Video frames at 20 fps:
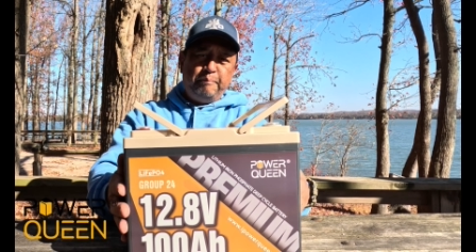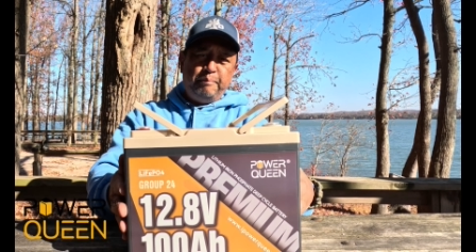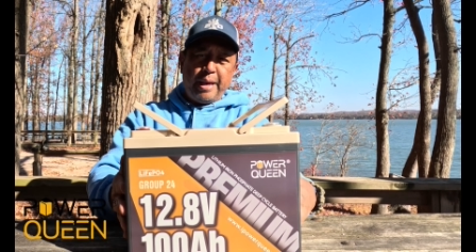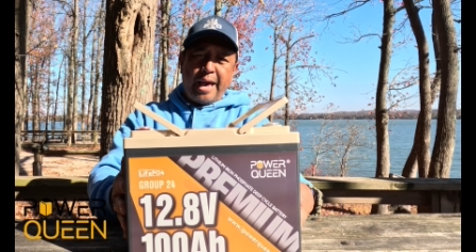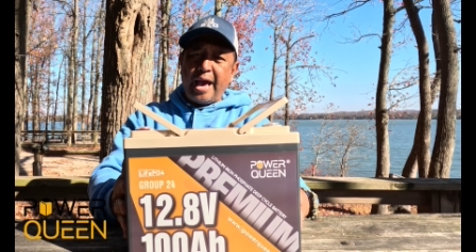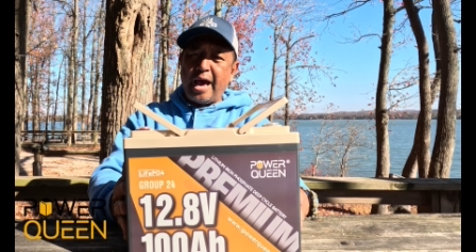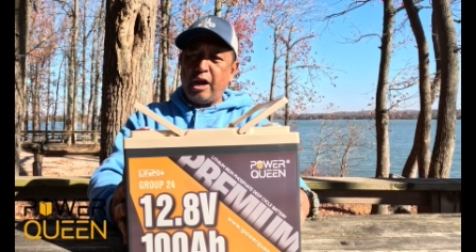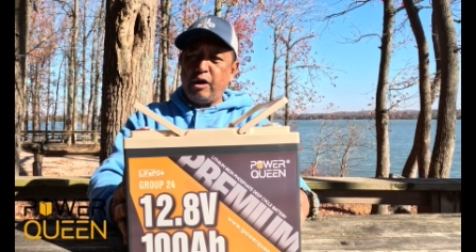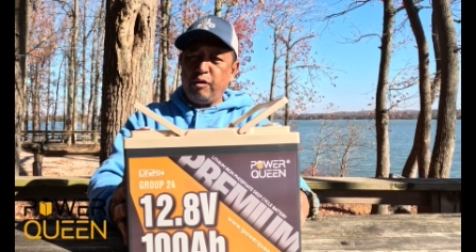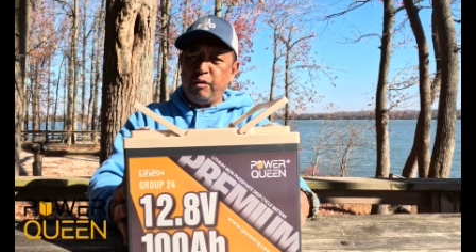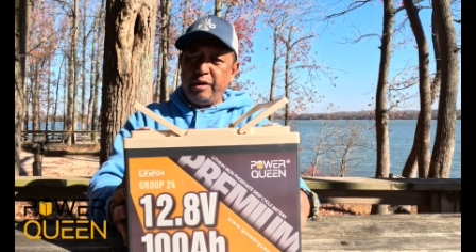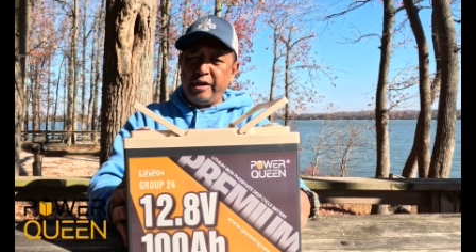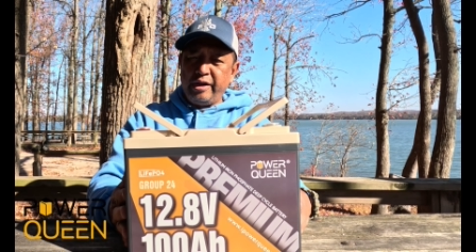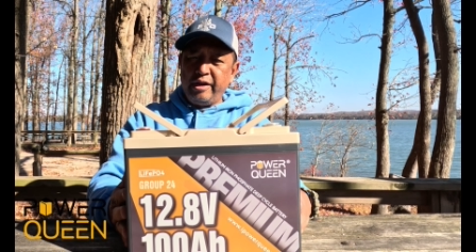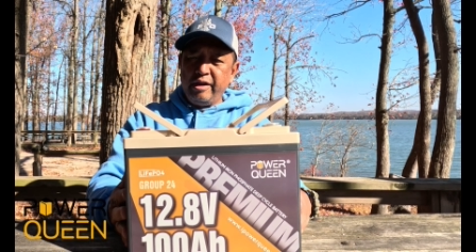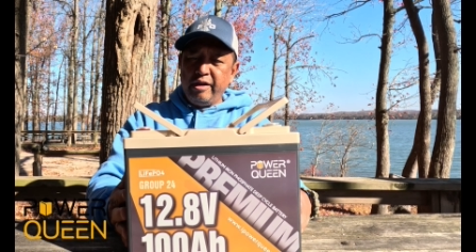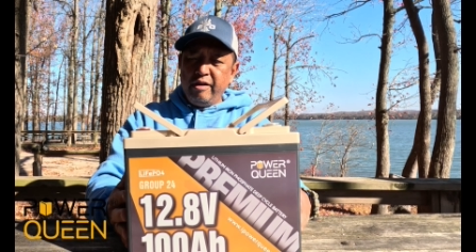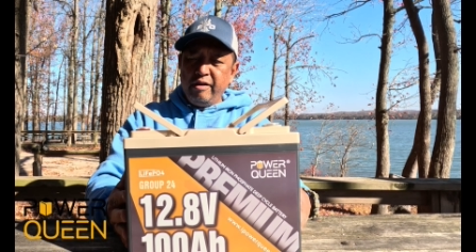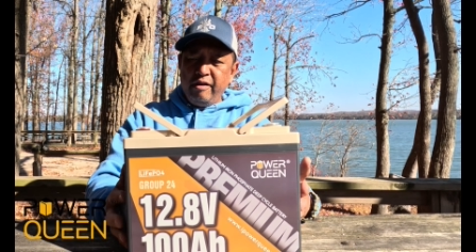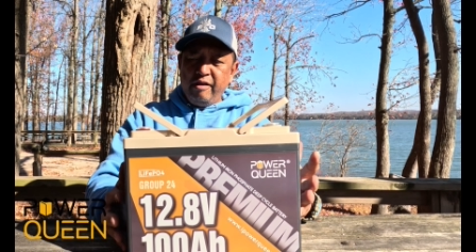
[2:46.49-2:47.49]
battery
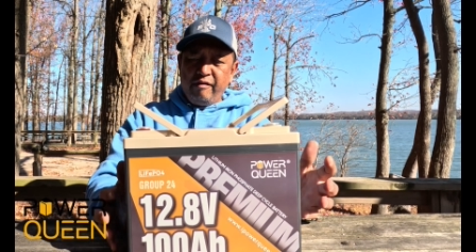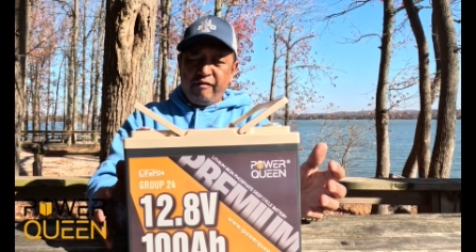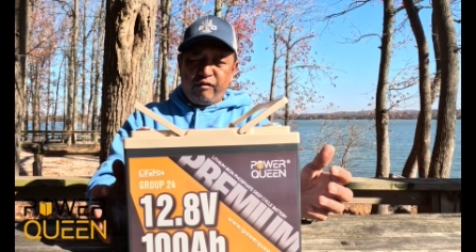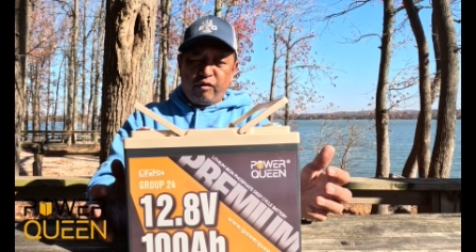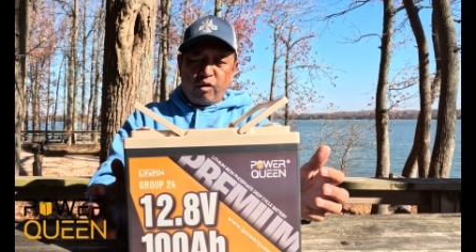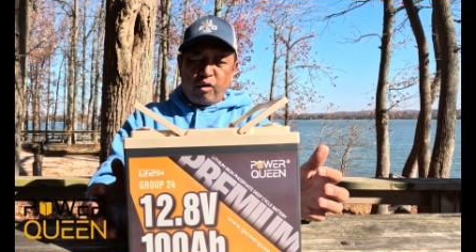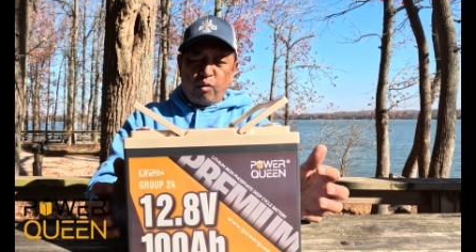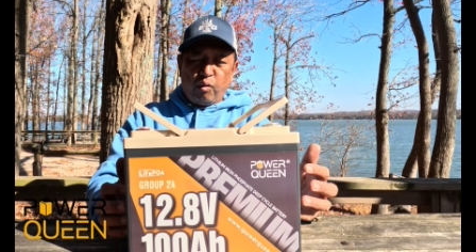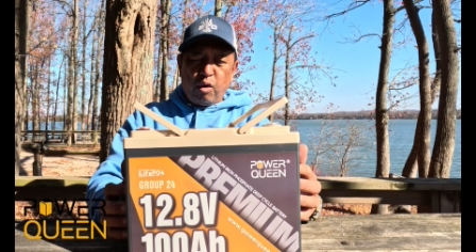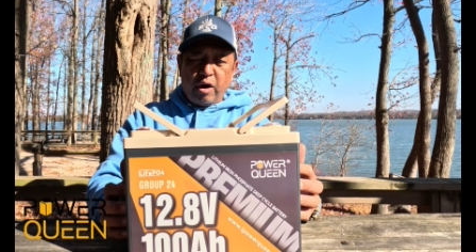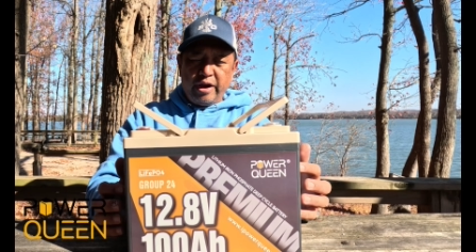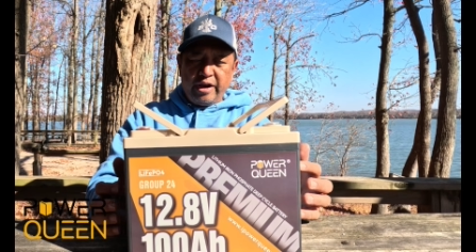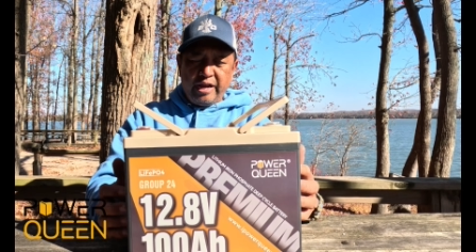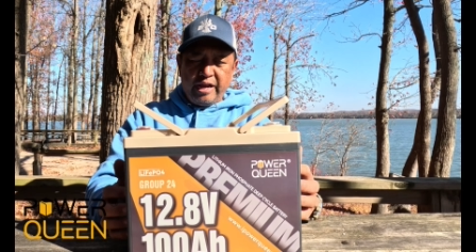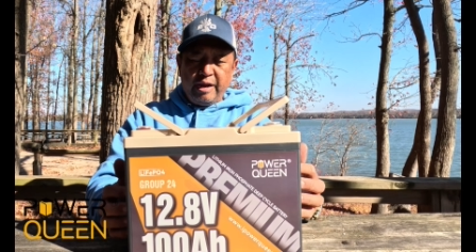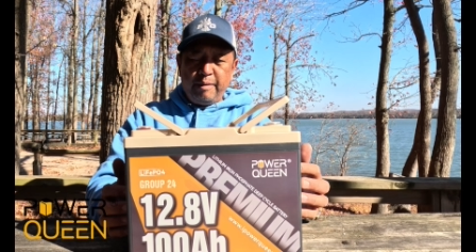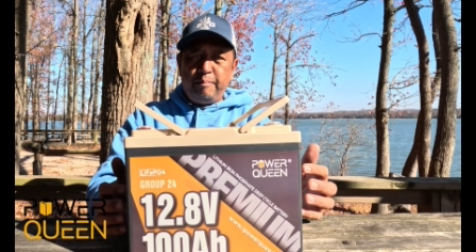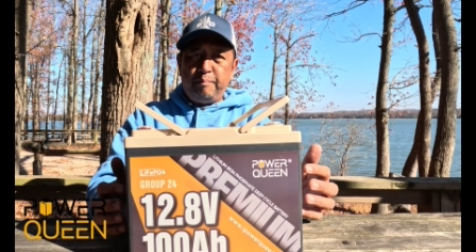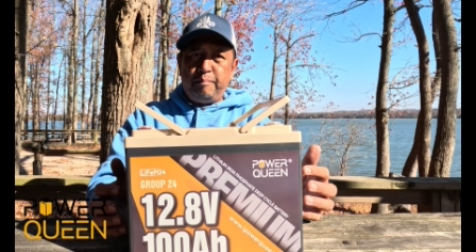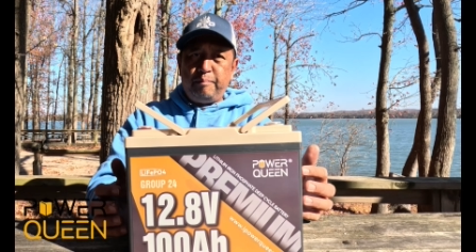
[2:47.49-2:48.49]
for what
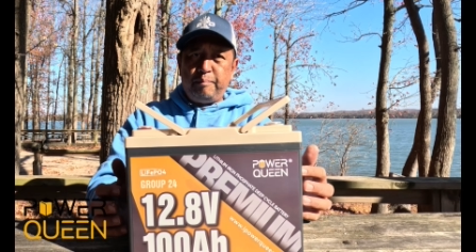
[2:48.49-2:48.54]
it